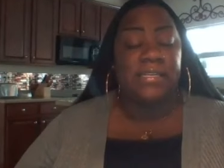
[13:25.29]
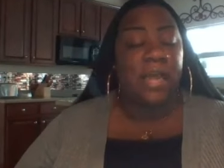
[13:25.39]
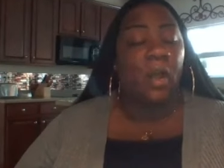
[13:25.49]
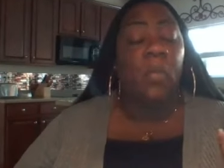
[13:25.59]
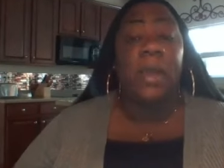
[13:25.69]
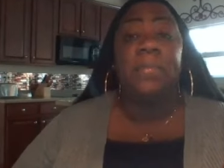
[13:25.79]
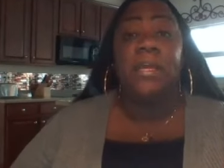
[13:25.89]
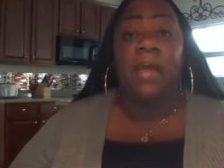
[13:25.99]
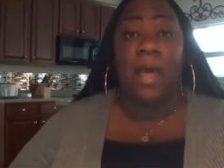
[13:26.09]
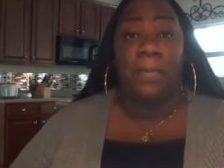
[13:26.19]
and I grabbed a
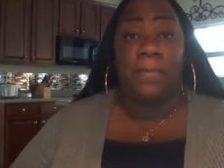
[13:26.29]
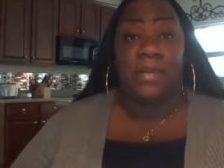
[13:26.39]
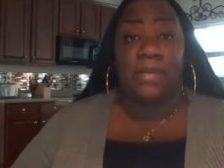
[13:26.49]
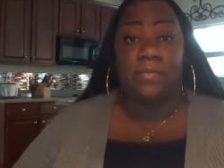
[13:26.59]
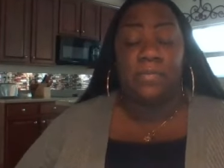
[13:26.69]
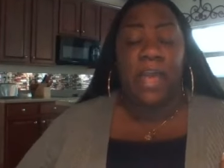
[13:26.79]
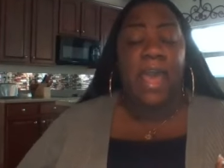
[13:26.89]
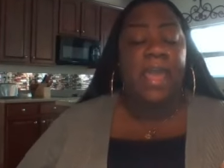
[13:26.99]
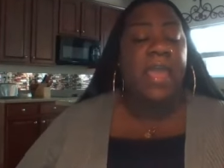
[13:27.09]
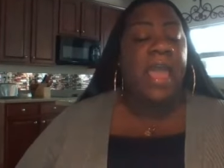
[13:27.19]
goblet,
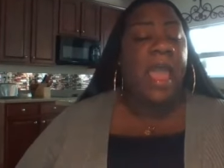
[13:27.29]
okay?